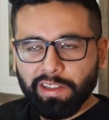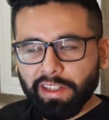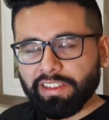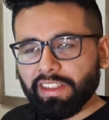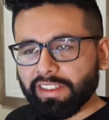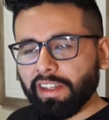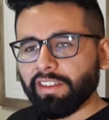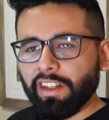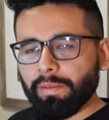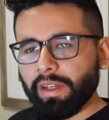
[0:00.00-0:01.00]
I know this
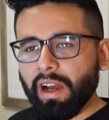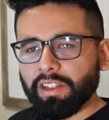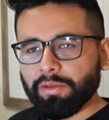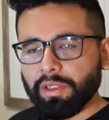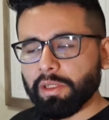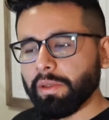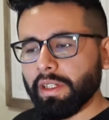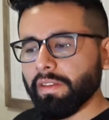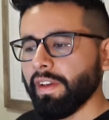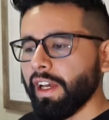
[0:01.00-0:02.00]
sounds a little bit
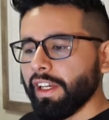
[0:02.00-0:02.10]
counterintuitive.